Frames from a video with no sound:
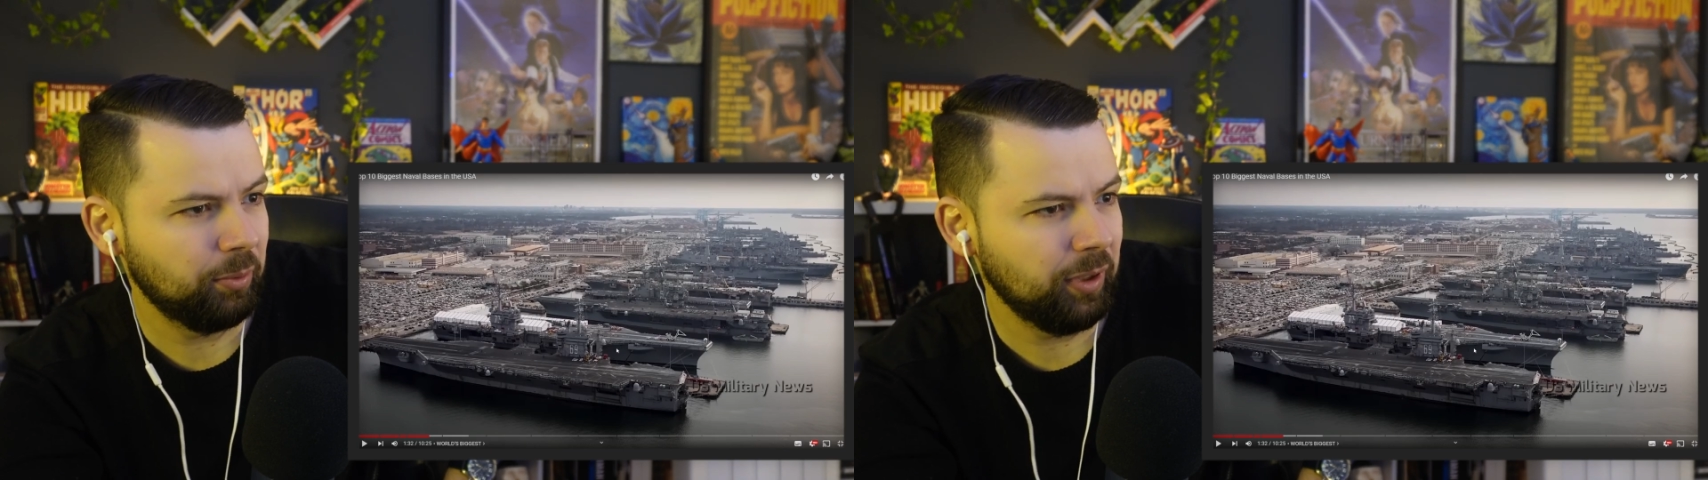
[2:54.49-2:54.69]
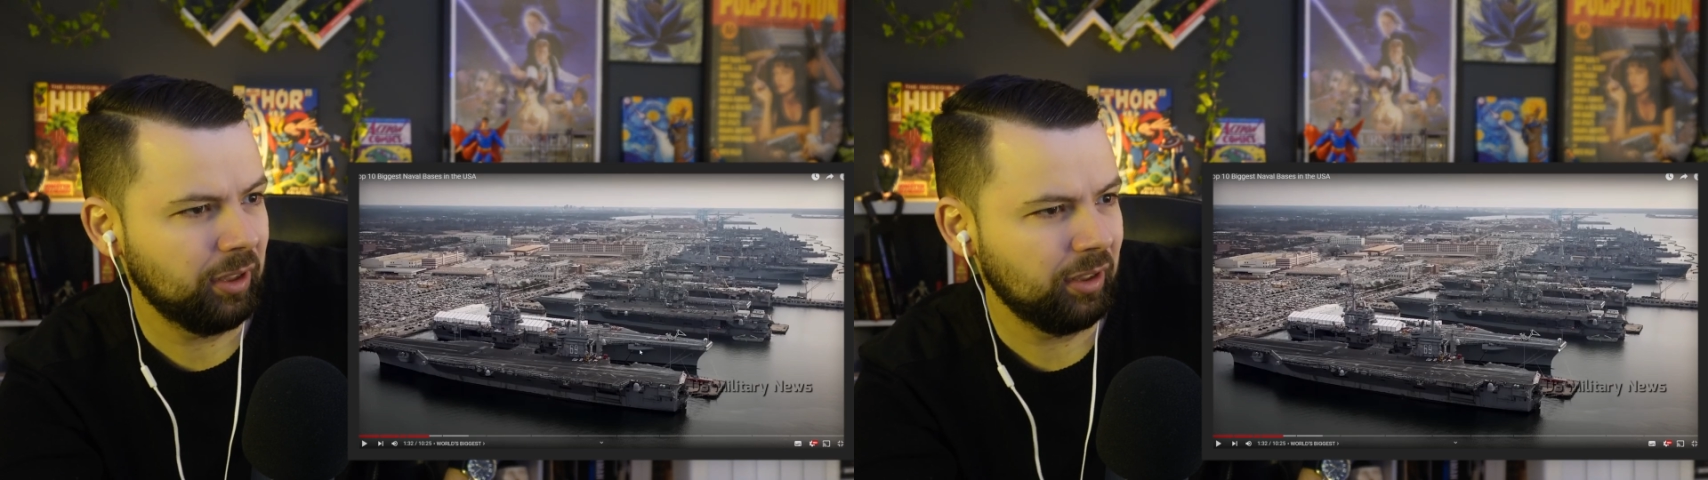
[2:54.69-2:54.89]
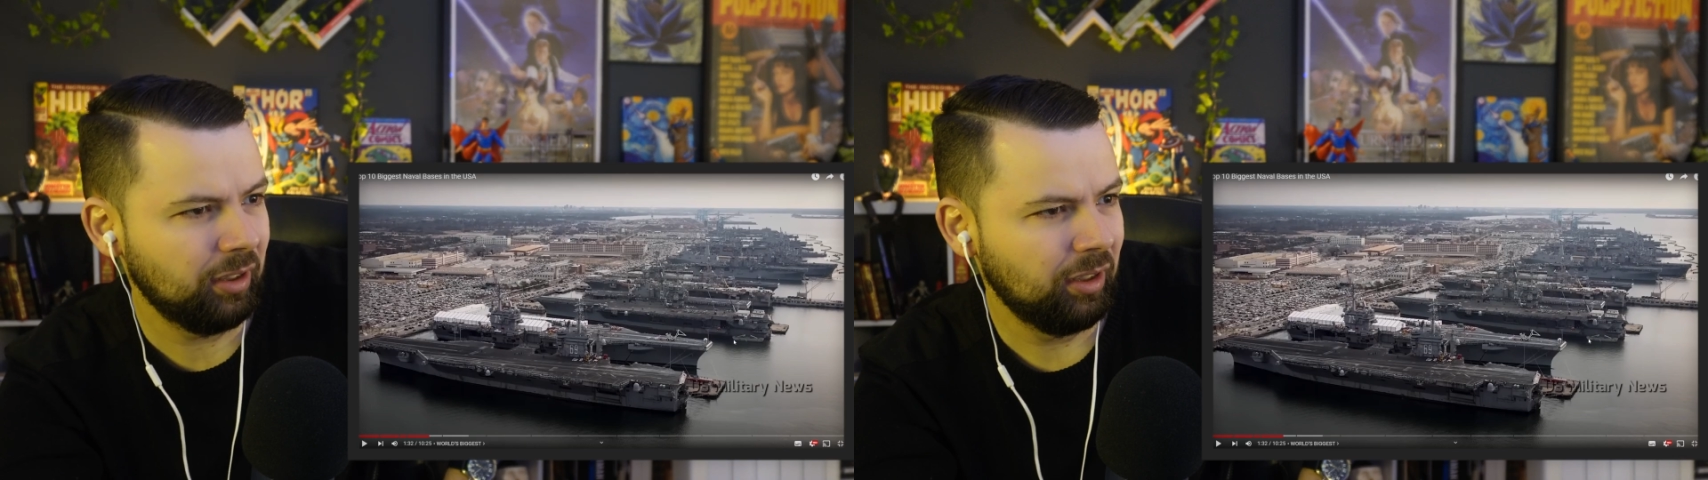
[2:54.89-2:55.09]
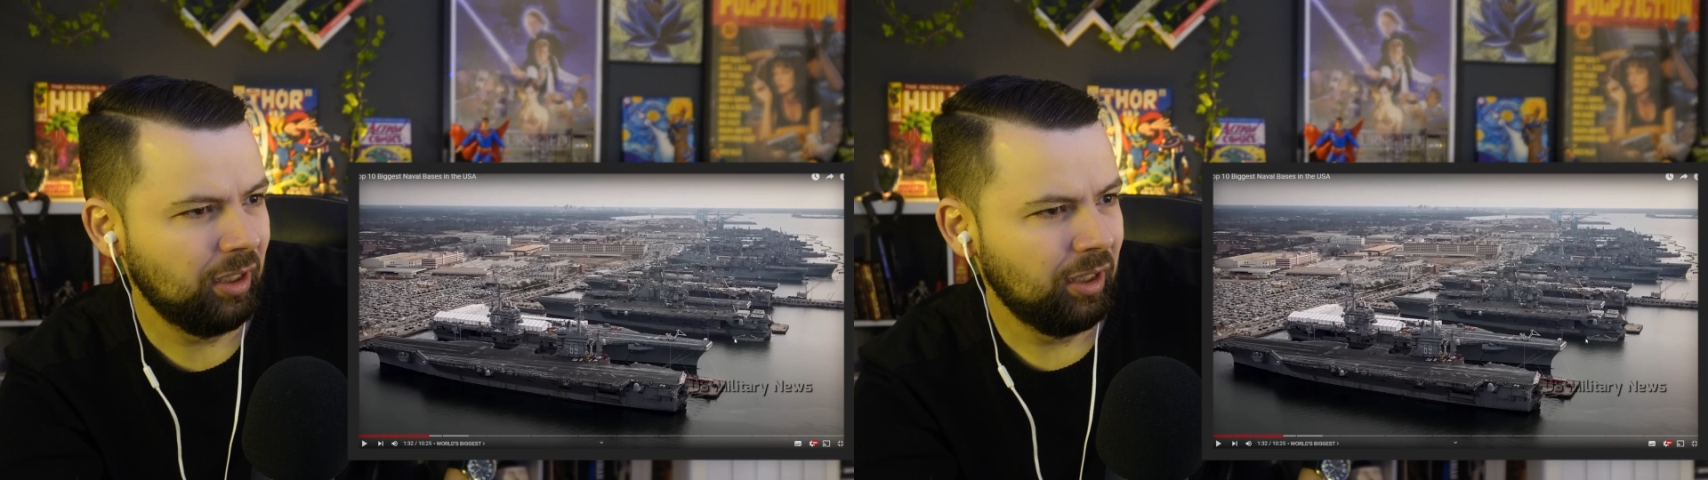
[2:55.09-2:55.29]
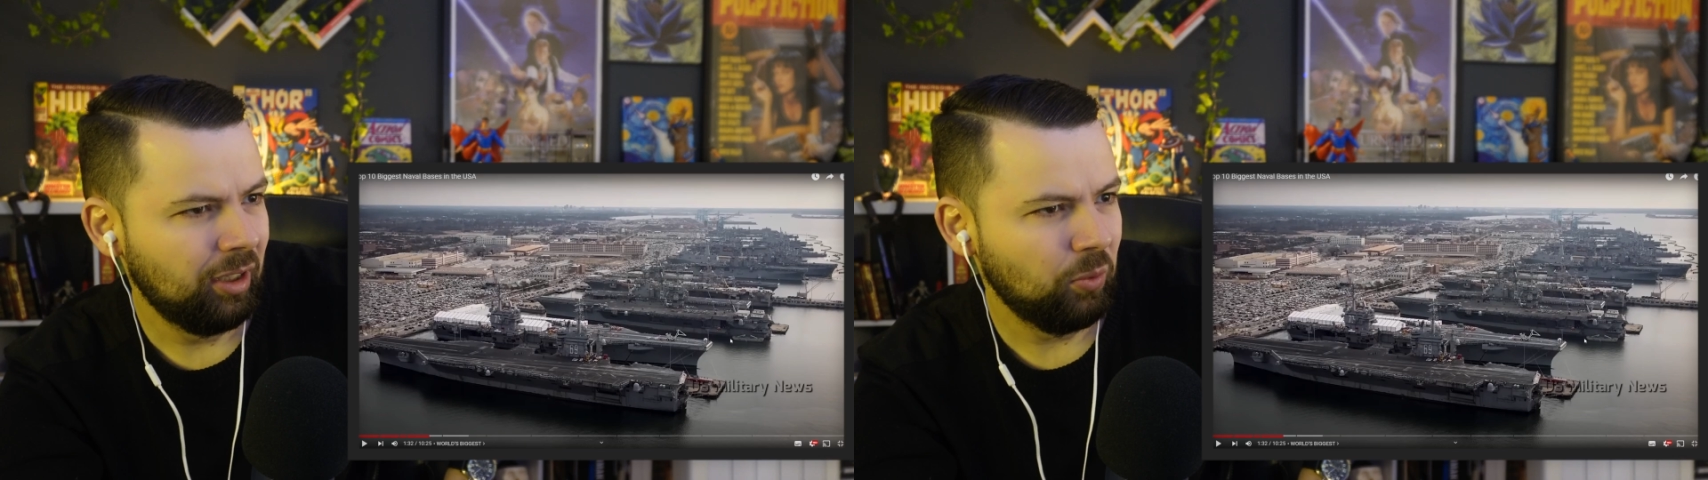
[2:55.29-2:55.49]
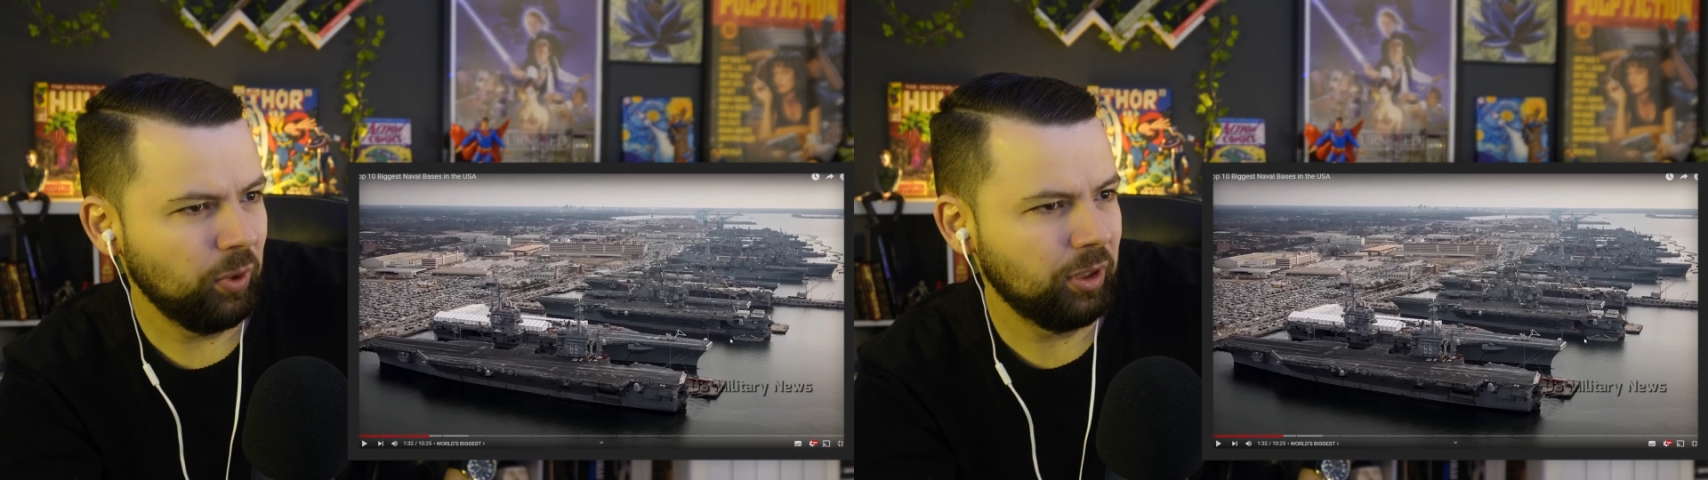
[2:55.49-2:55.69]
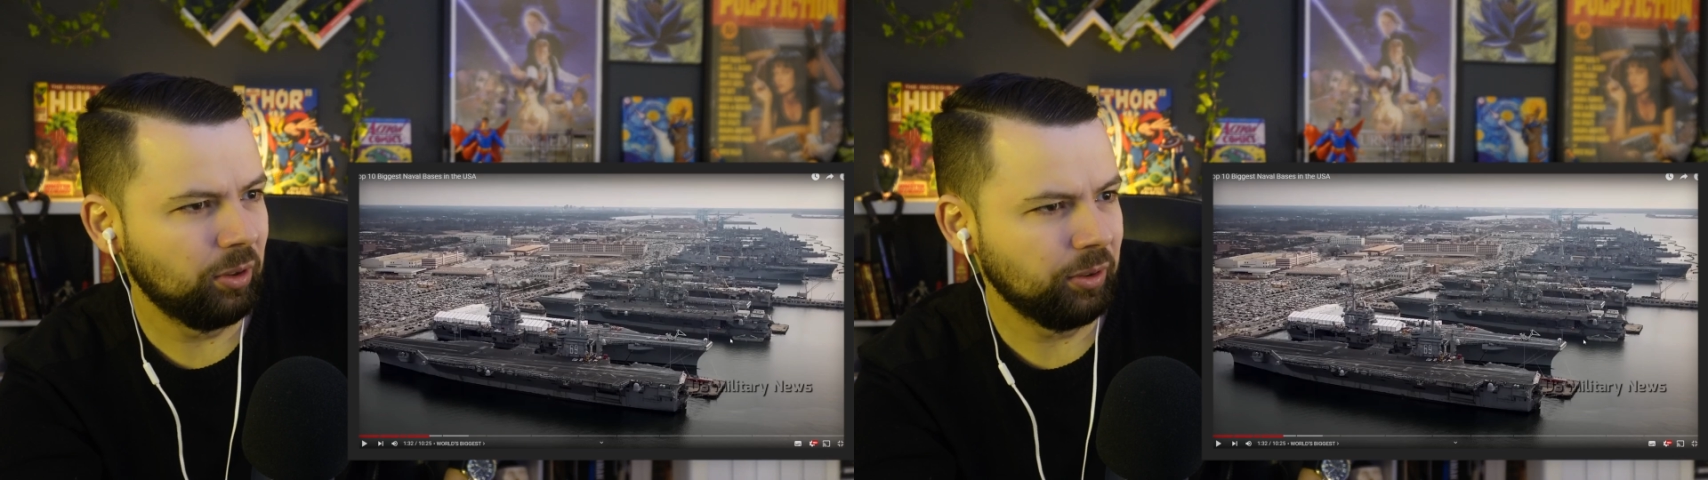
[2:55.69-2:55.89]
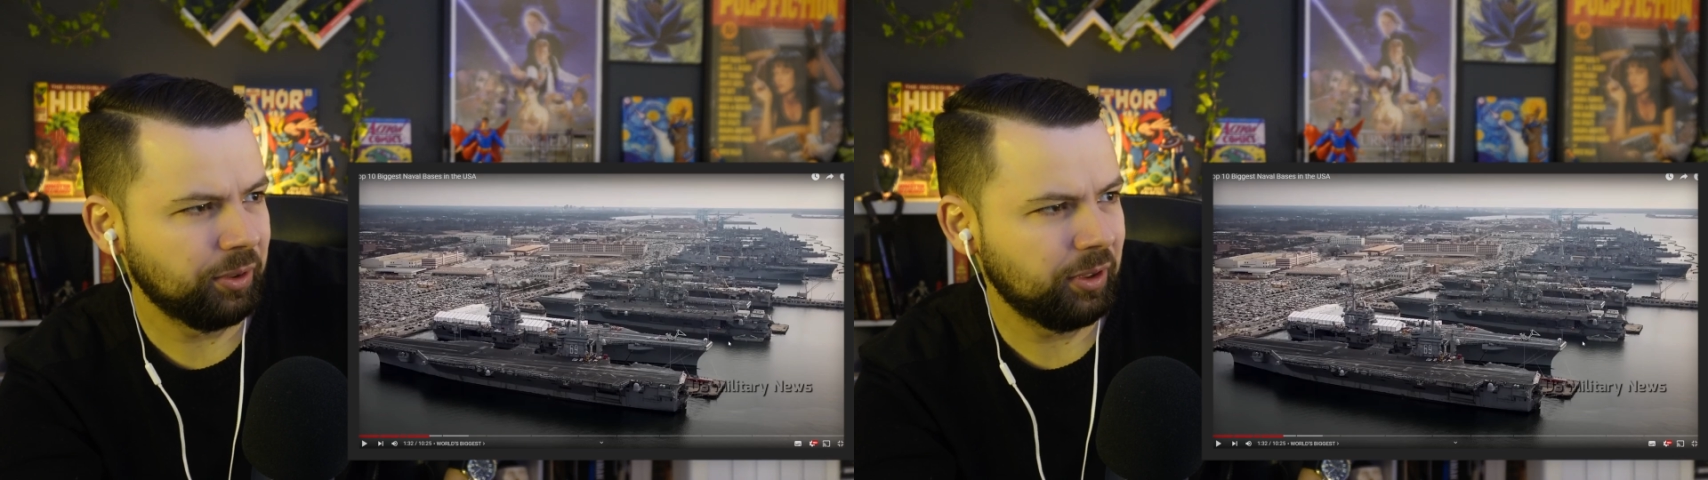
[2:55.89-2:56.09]
with
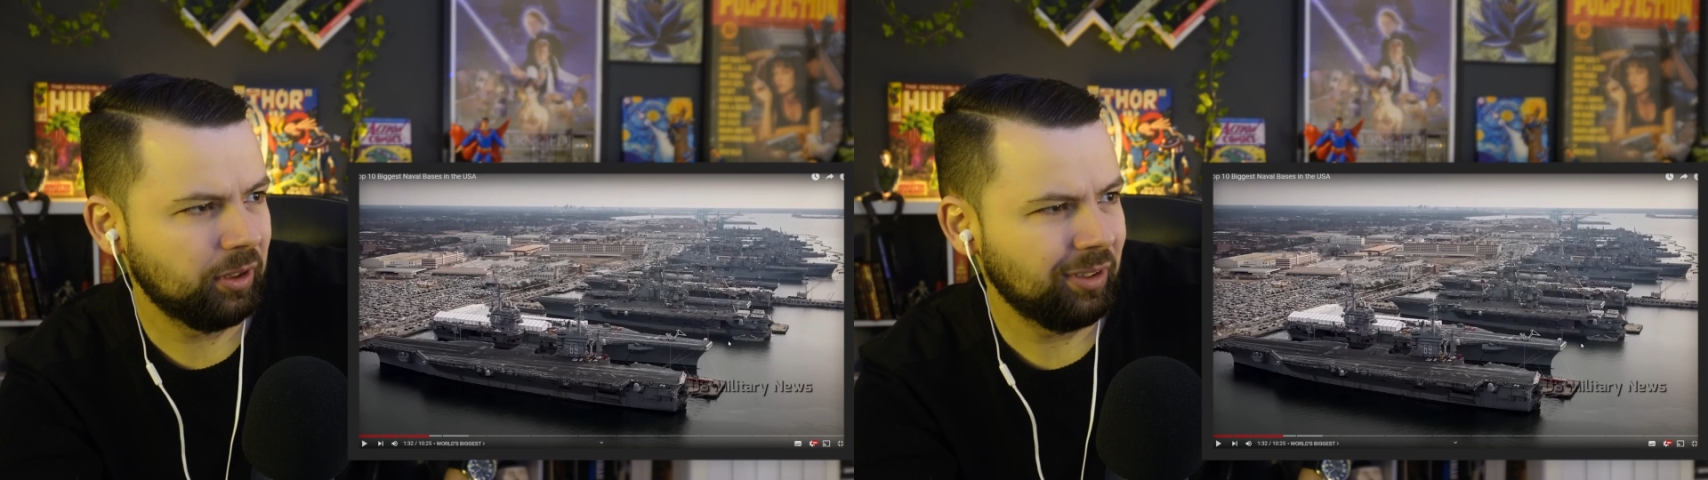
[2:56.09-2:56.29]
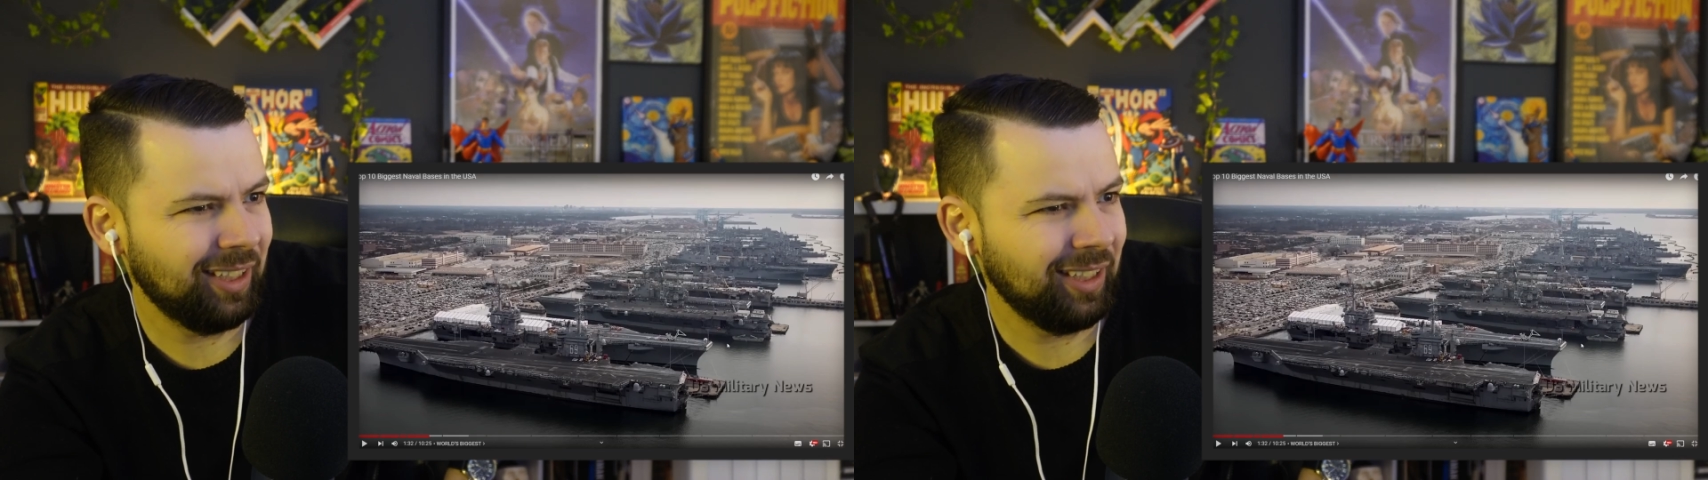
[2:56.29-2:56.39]
those.